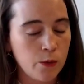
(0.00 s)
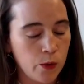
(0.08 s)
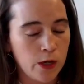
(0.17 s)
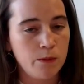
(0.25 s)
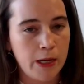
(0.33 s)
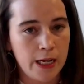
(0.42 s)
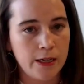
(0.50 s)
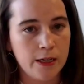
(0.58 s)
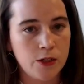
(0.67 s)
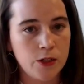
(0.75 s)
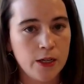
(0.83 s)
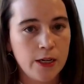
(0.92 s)
and well
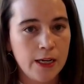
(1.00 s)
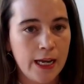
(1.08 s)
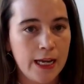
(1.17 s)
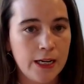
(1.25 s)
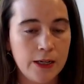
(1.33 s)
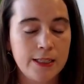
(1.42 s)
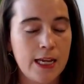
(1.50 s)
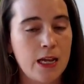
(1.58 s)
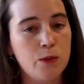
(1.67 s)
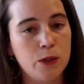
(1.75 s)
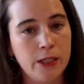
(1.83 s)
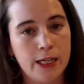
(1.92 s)
managed, and it is
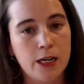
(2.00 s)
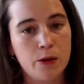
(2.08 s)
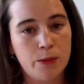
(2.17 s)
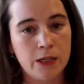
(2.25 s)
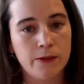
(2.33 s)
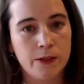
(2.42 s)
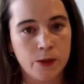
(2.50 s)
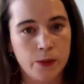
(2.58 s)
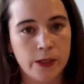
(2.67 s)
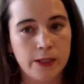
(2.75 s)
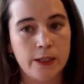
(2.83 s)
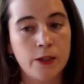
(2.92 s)
able to get out benefits
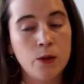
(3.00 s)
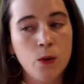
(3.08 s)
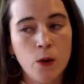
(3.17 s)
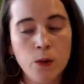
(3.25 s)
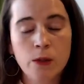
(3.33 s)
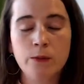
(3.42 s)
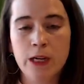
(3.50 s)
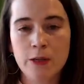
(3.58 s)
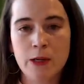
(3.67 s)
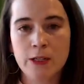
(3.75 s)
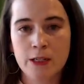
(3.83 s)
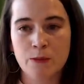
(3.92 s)
quickly. You only read
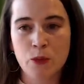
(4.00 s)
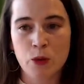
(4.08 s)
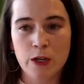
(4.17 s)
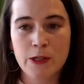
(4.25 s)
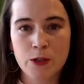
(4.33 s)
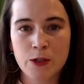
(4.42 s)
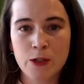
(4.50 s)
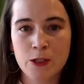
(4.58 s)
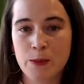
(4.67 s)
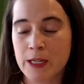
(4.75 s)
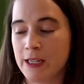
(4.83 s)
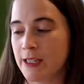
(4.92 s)
about unemployment
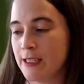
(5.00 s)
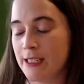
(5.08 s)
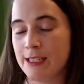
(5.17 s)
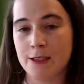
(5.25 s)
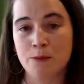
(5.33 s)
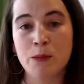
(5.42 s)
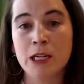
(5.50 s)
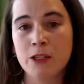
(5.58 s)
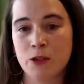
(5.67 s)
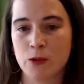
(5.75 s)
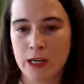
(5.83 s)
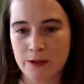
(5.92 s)
insurance because it is
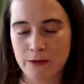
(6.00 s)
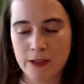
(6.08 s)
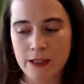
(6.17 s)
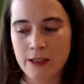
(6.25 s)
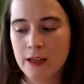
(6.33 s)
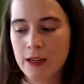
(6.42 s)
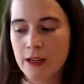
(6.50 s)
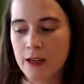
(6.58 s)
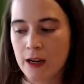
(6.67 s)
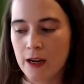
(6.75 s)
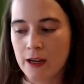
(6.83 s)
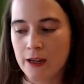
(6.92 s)
administratively
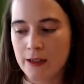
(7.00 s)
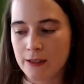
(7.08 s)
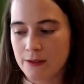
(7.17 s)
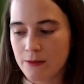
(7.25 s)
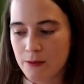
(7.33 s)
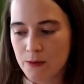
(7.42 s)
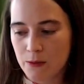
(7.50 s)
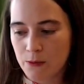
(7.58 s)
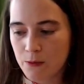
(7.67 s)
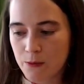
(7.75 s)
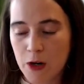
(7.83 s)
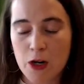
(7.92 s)

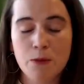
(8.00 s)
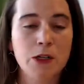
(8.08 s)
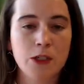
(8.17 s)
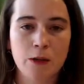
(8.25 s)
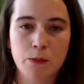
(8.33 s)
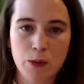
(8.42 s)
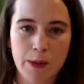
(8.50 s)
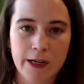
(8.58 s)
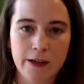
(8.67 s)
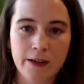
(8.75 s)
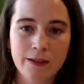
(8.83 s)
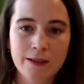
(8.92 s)
very much
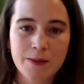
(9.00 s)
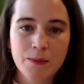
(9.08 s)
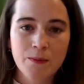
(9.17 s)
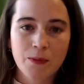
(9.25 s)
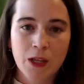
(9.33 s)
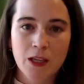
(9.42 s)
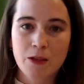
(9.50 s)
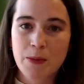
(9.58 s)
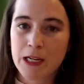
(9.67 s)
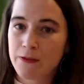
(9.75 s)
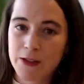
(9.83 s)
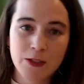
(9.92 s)
unprepared. The
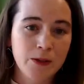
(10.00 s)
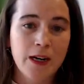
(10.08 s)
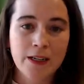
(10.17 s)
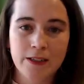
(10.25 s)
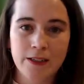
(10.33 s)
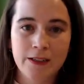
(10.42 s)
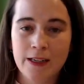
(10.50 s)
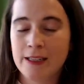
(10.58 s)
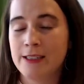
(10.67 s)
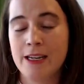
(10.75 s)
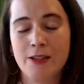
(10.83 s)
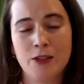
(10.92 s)
benefits are not good,
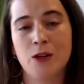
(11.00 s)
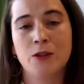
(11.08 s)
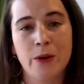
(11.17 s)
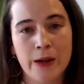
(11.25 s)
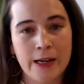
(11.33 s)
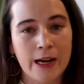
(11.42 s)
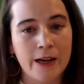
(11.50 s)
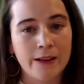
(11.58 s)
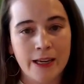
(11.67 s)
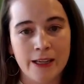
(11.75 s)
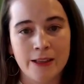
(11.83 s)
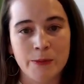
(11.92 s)
and states don't know how to
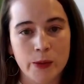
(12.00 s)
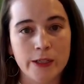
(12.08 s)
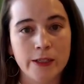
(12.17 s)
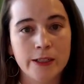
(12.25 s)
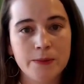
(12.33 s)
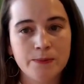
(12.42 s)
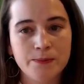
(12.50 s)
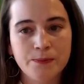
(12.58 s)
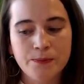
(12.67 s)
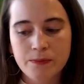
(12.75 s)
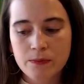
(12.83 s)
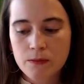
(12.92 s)
allocate them quickly.
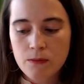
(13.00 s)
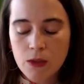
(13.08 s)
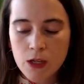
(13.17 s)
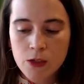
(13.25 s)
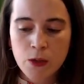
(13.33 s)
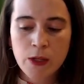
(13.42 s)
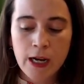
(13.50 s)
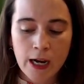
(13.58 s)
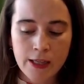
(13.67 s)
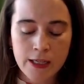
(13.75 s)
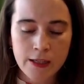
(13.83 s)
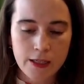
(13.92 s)
So I
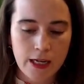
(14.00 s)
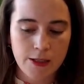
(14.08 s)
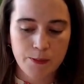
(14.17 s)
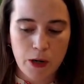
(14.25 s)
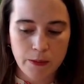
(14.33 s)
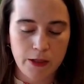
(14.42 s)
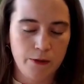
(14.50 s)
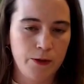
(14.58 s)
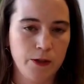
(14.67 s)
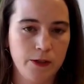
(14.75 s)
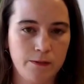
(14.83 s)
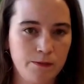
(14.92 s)
think that's probably the first